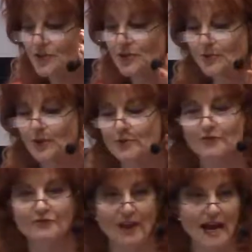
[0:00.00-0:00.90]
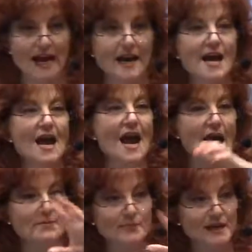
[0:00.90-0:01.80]
to throw the flag
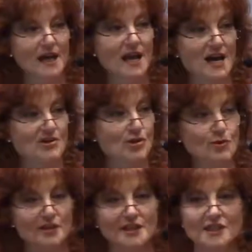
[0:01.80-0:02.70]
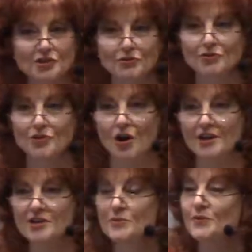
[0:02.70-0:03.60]
and penalize you with additional
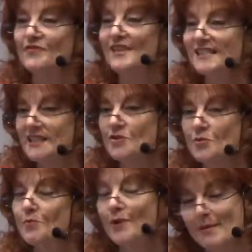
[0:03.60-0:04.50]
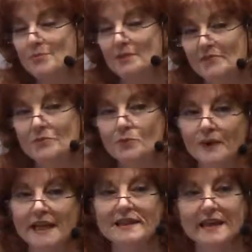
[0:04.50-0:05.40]
yardage, preventing you probably from
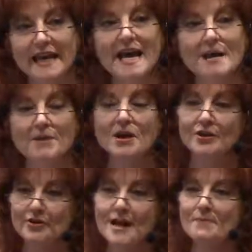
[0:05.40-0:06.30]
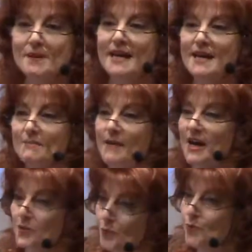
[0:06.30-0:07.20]
winning the game. You're not playing
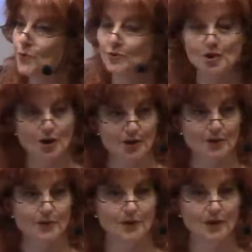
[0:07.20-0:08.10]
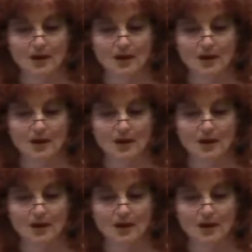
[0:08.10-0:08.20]
by the rules, are you?